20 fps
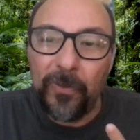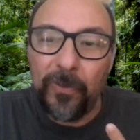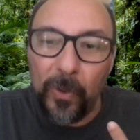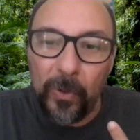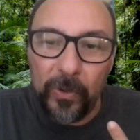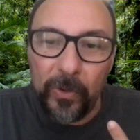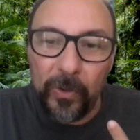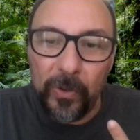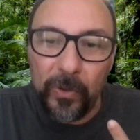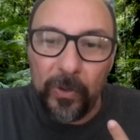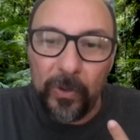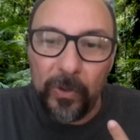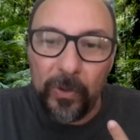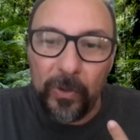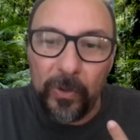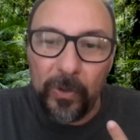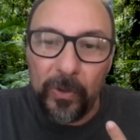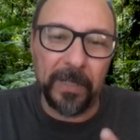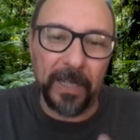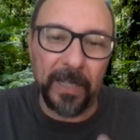
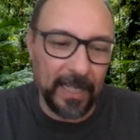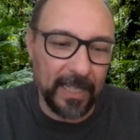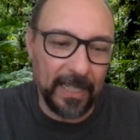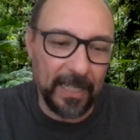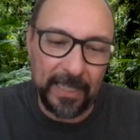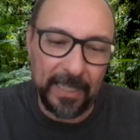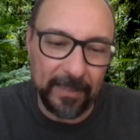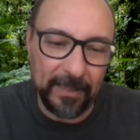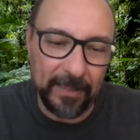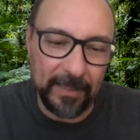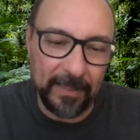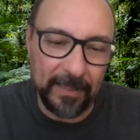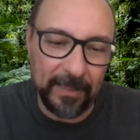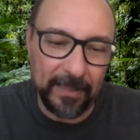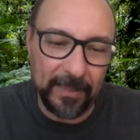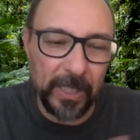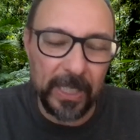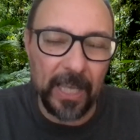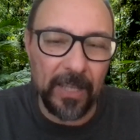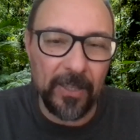foods uh, that we
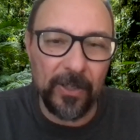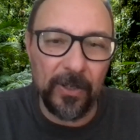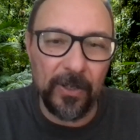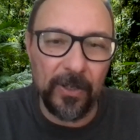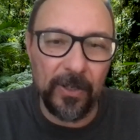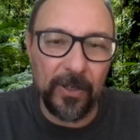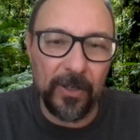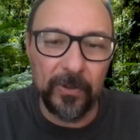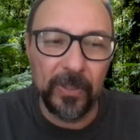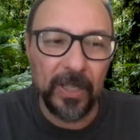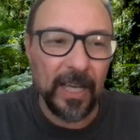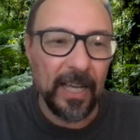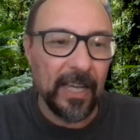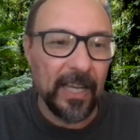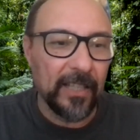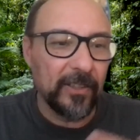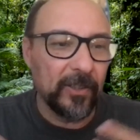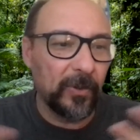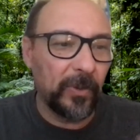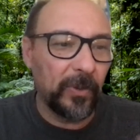can use.
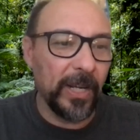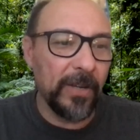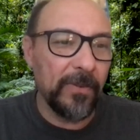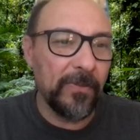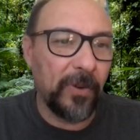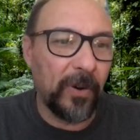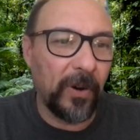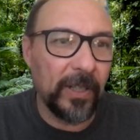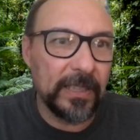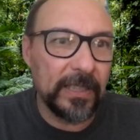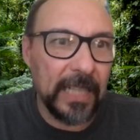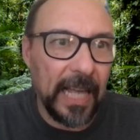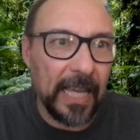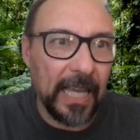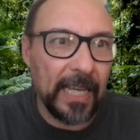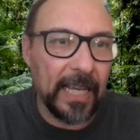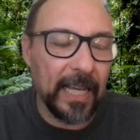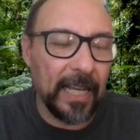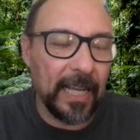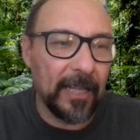The rainforest is
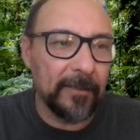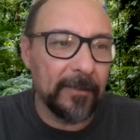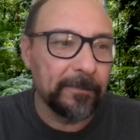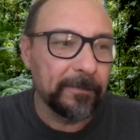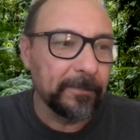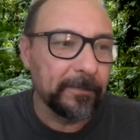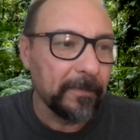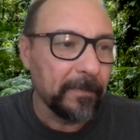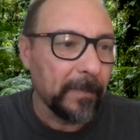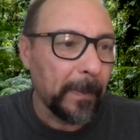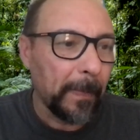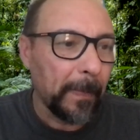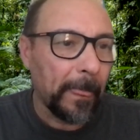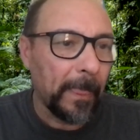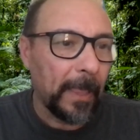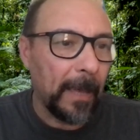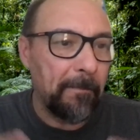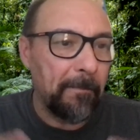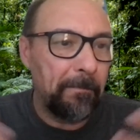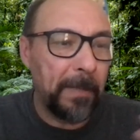like a, a
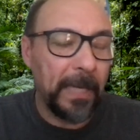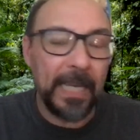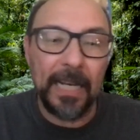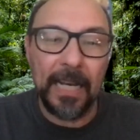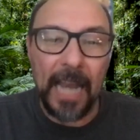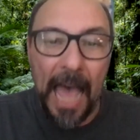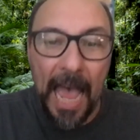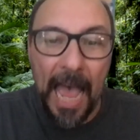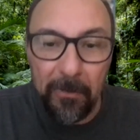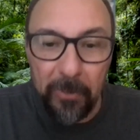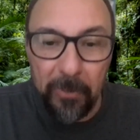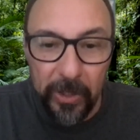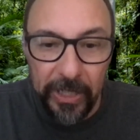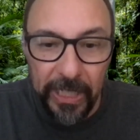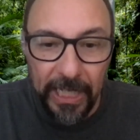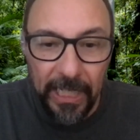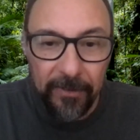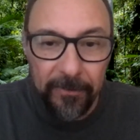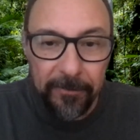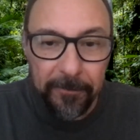big
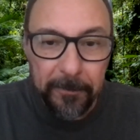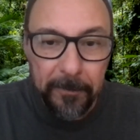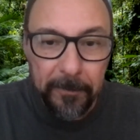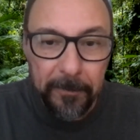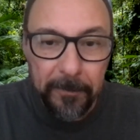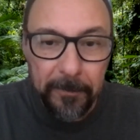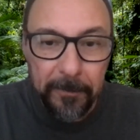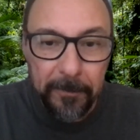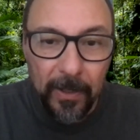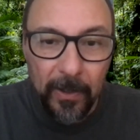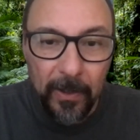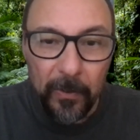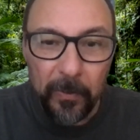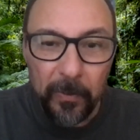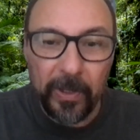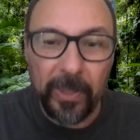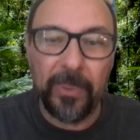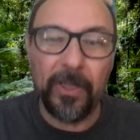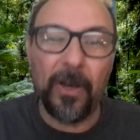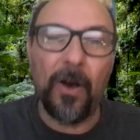library
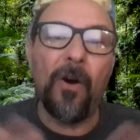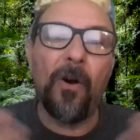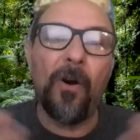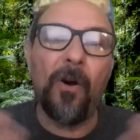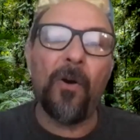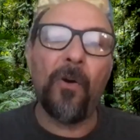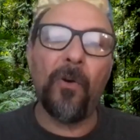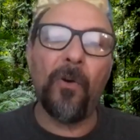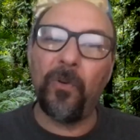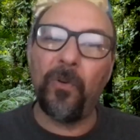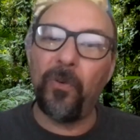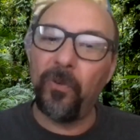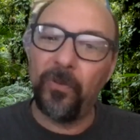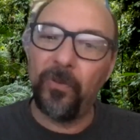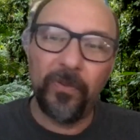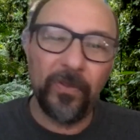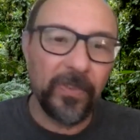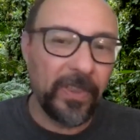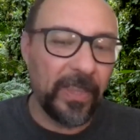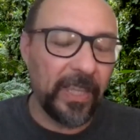with all
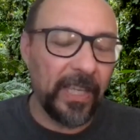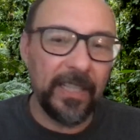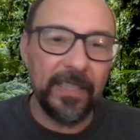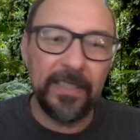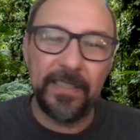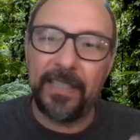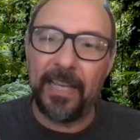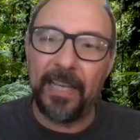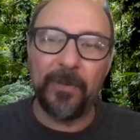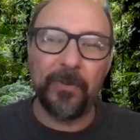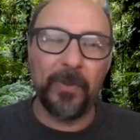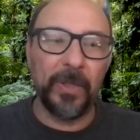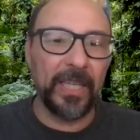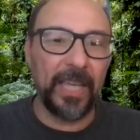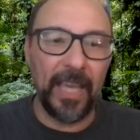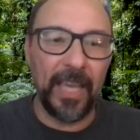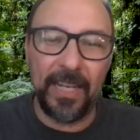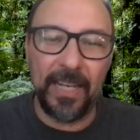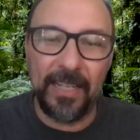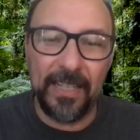things that we
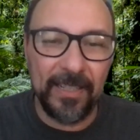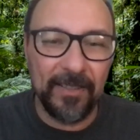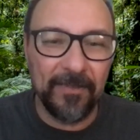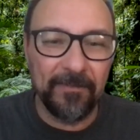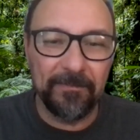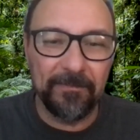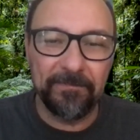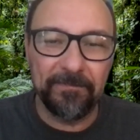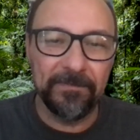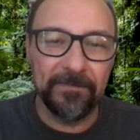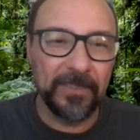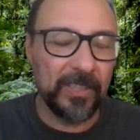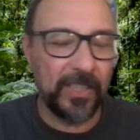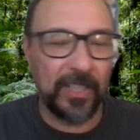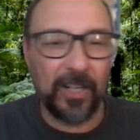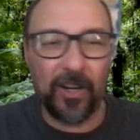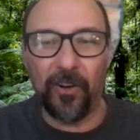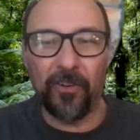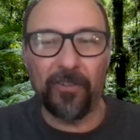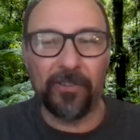can
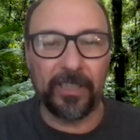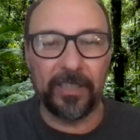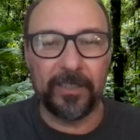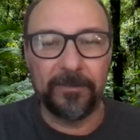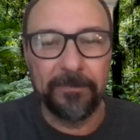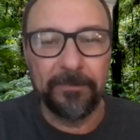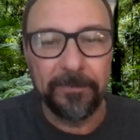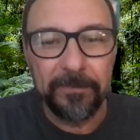discover.